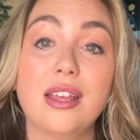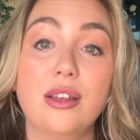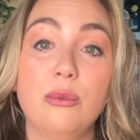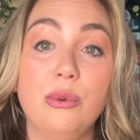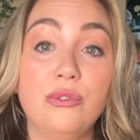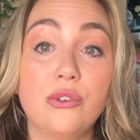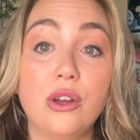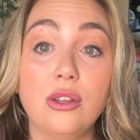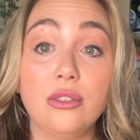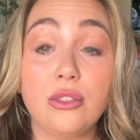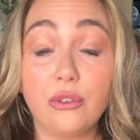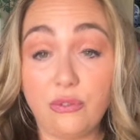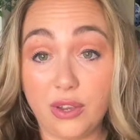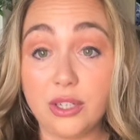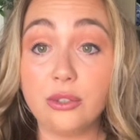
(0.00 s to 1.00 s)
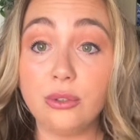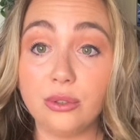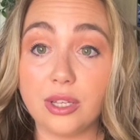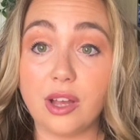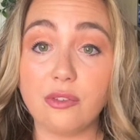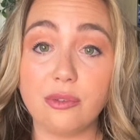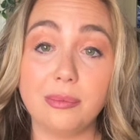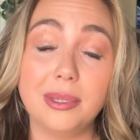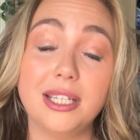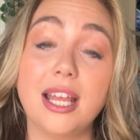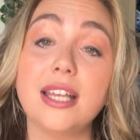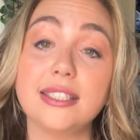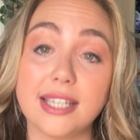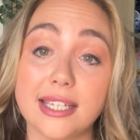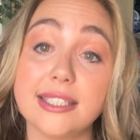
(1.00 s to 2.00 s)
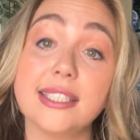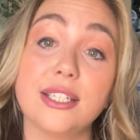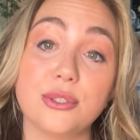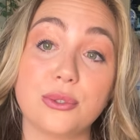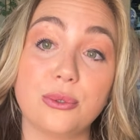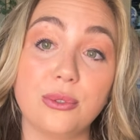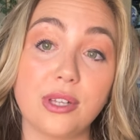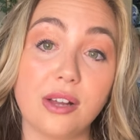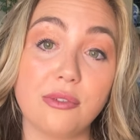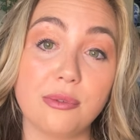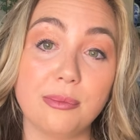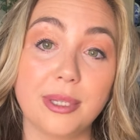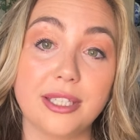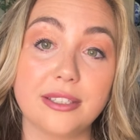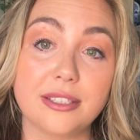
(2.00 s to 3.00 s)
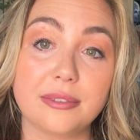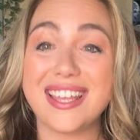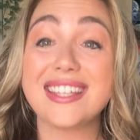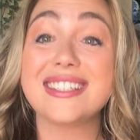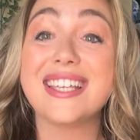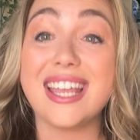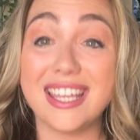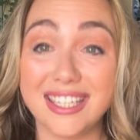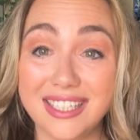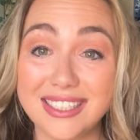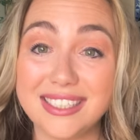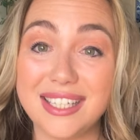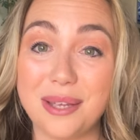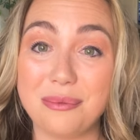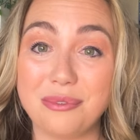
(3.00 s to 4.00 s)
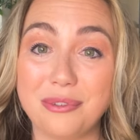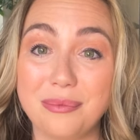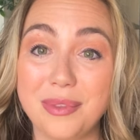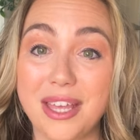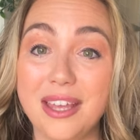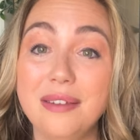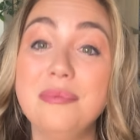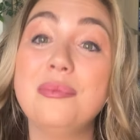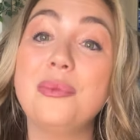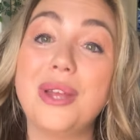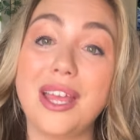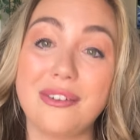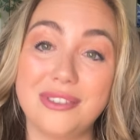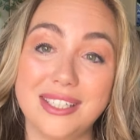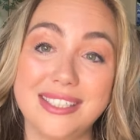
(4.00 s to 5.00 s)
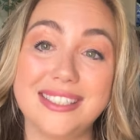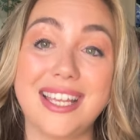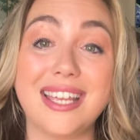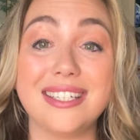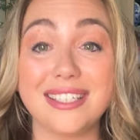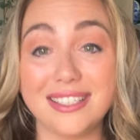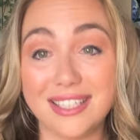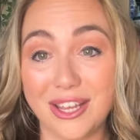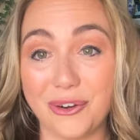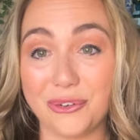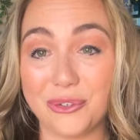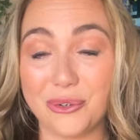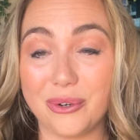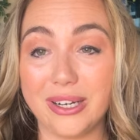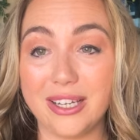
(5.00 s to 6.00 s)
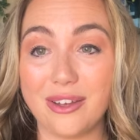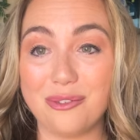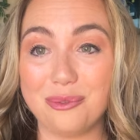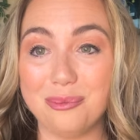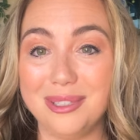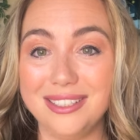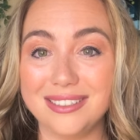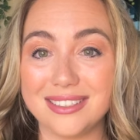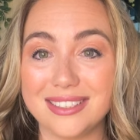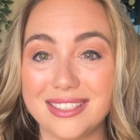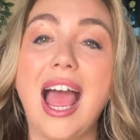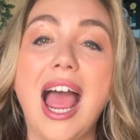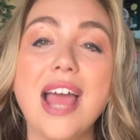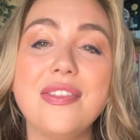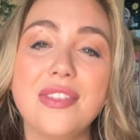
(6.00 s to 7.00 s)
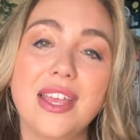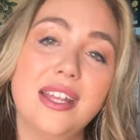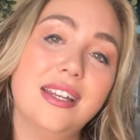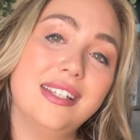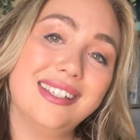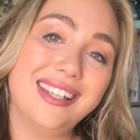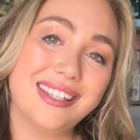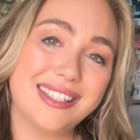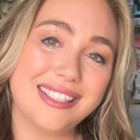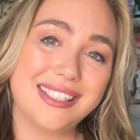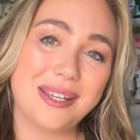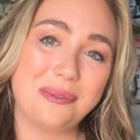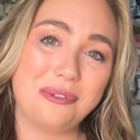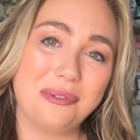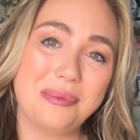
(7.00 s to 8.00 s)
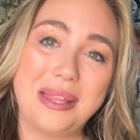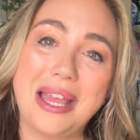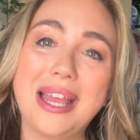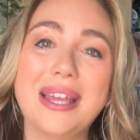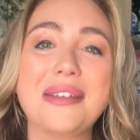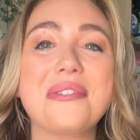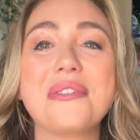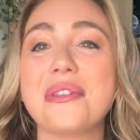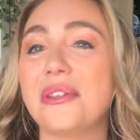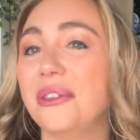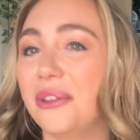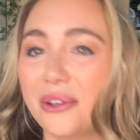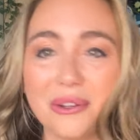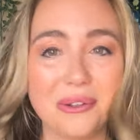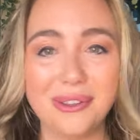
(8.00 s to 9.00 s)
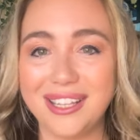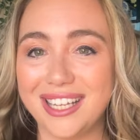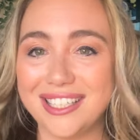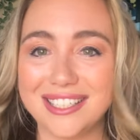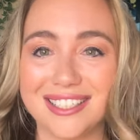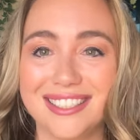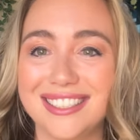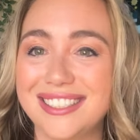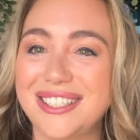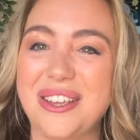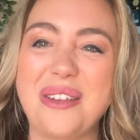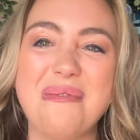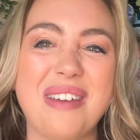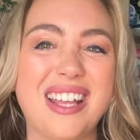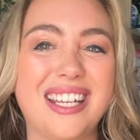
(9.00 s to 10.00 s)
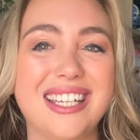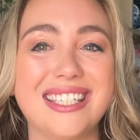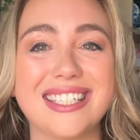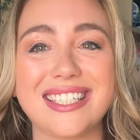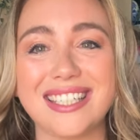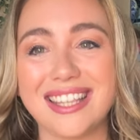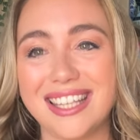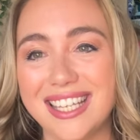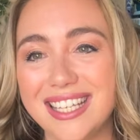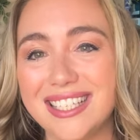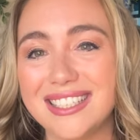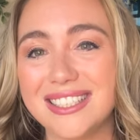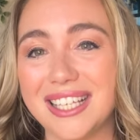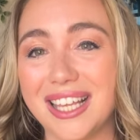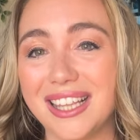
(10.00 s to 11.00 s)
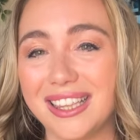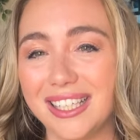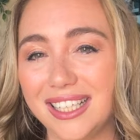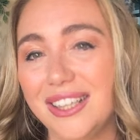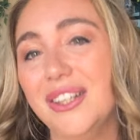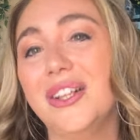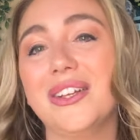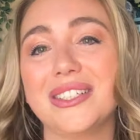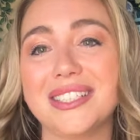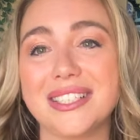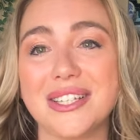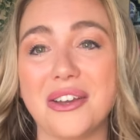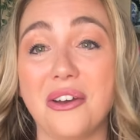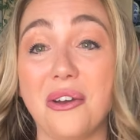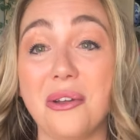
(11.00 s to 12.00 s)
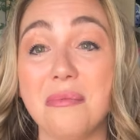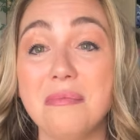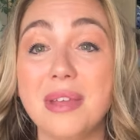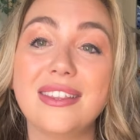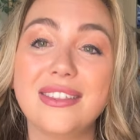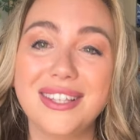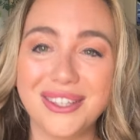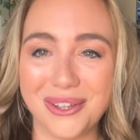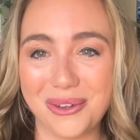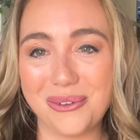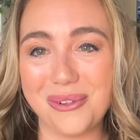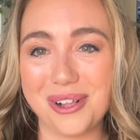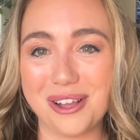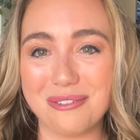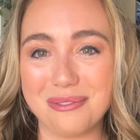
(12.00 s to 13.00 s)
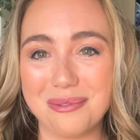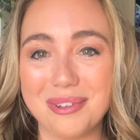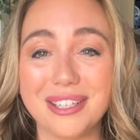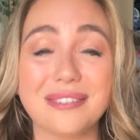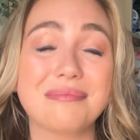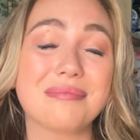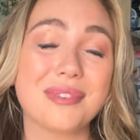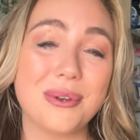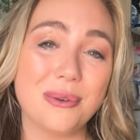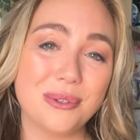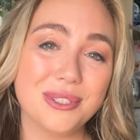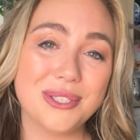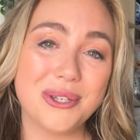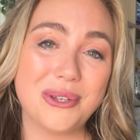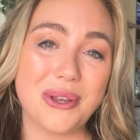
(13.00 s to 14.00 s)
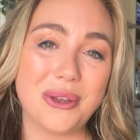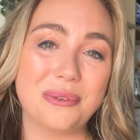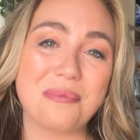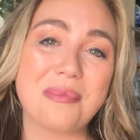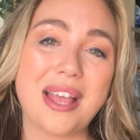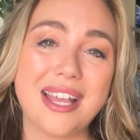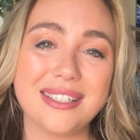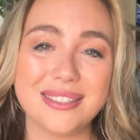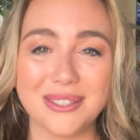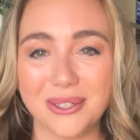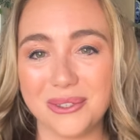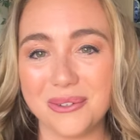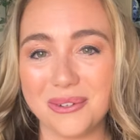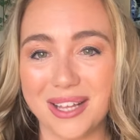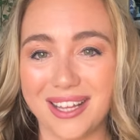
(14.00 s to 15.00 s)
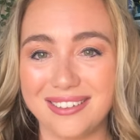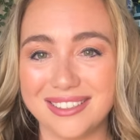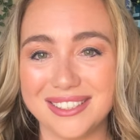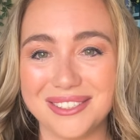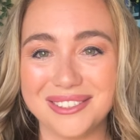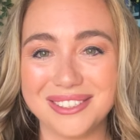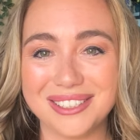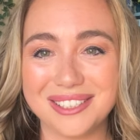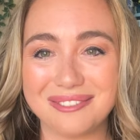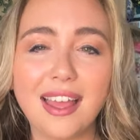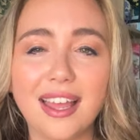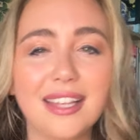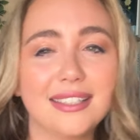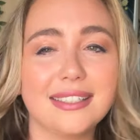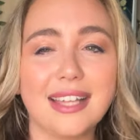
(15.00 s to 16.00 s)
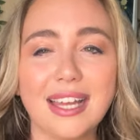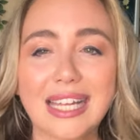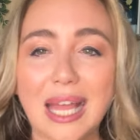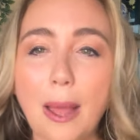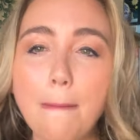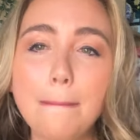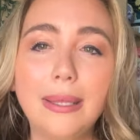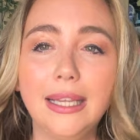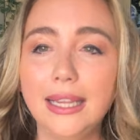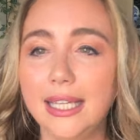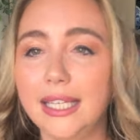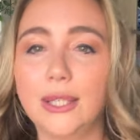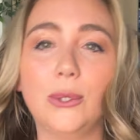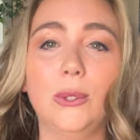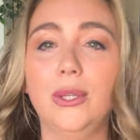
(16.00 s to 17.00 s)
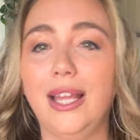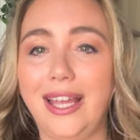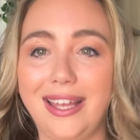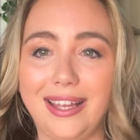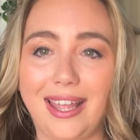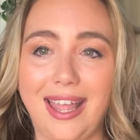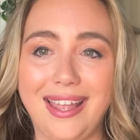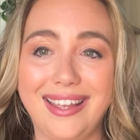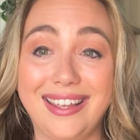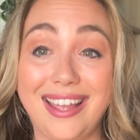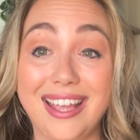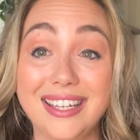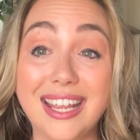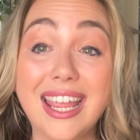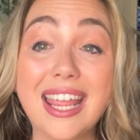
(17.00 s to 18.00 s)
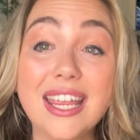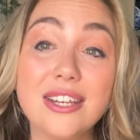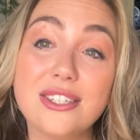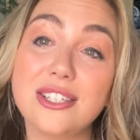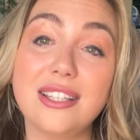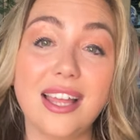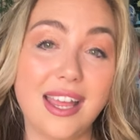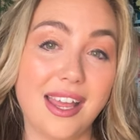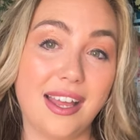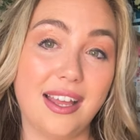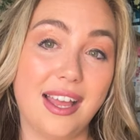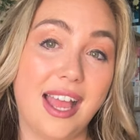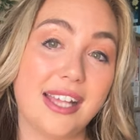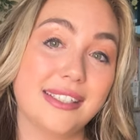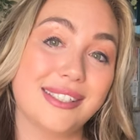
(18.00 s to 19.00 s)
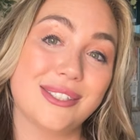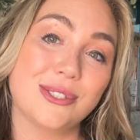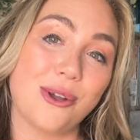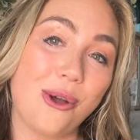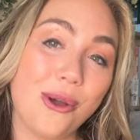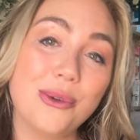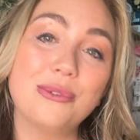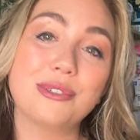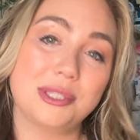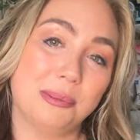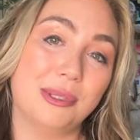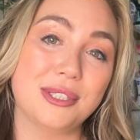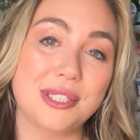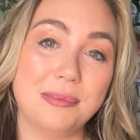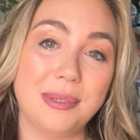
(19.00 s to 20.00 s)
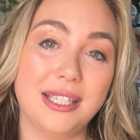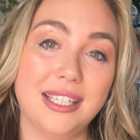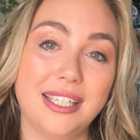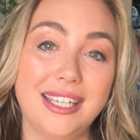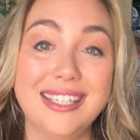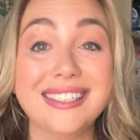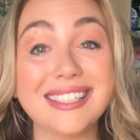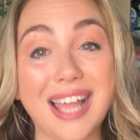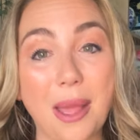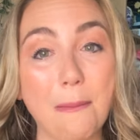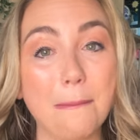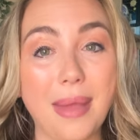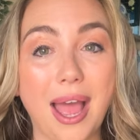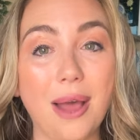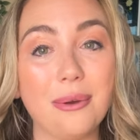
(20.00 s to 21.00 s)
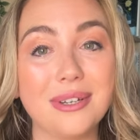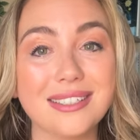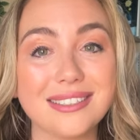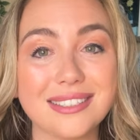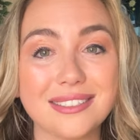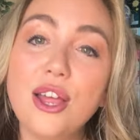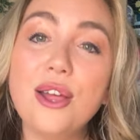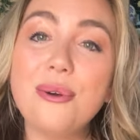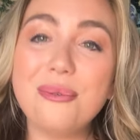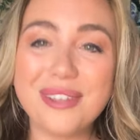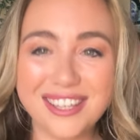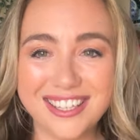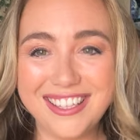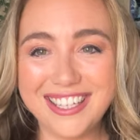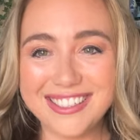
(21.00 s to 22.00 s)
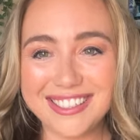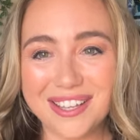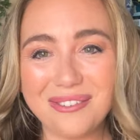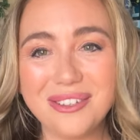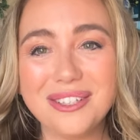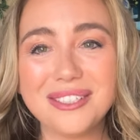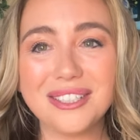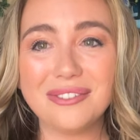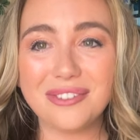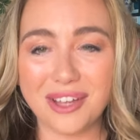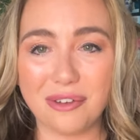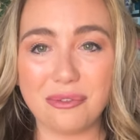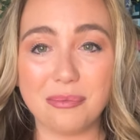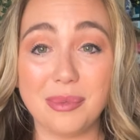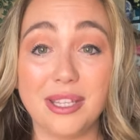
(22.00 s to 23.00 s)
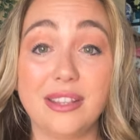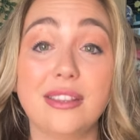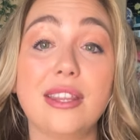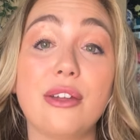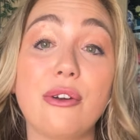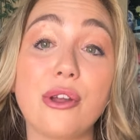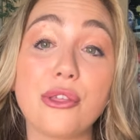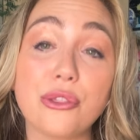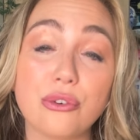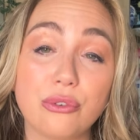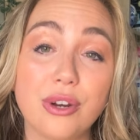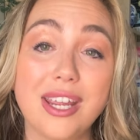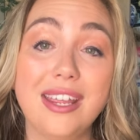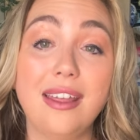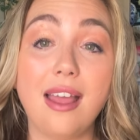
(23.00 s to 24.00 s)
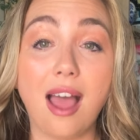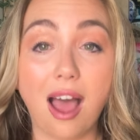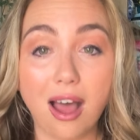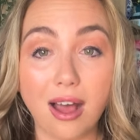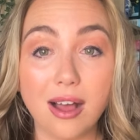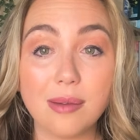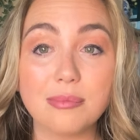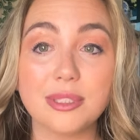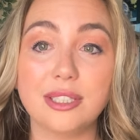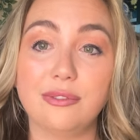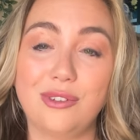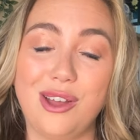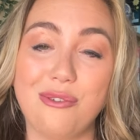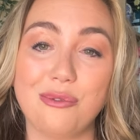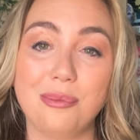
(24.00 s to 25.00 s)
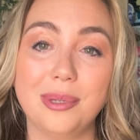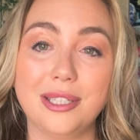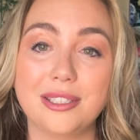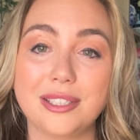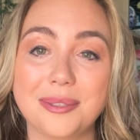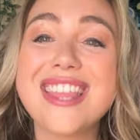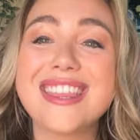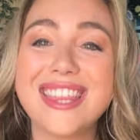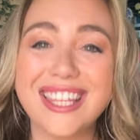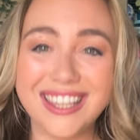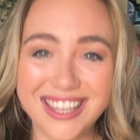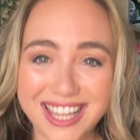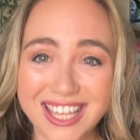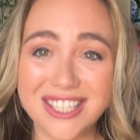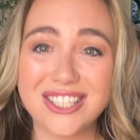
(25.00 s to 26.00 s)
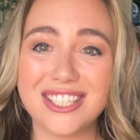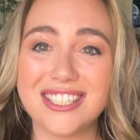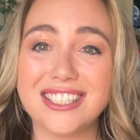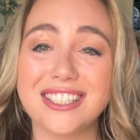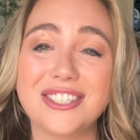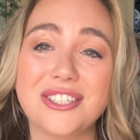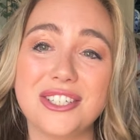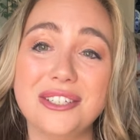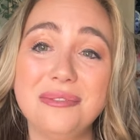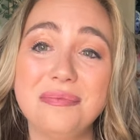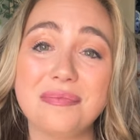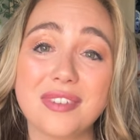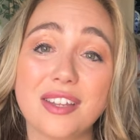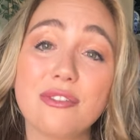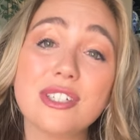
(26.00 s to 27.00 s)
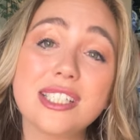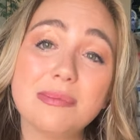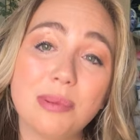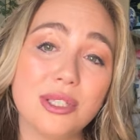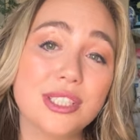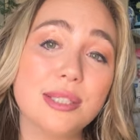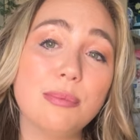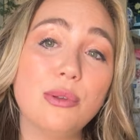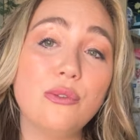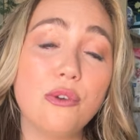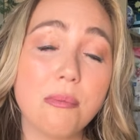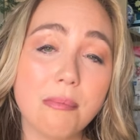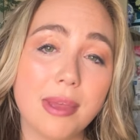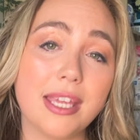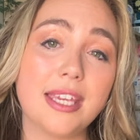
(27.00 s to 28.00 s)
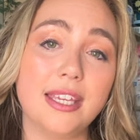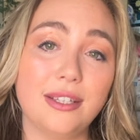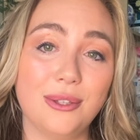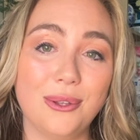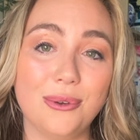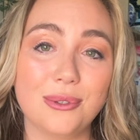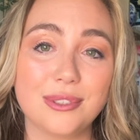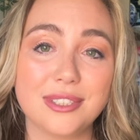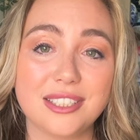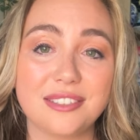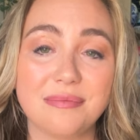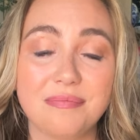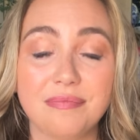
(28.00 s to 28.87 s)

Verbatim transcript: we've got the federal government as our central government. Taking a step from there, we have the state and territory governments. And then another step from there, the local legends who manage things a little closer to home, the local government, also known as local councils. It's like a political layer cake, and each layer has its own responsibilities and powers. Within these levels of government, there are three arms of government the legislature, responsible for making laws,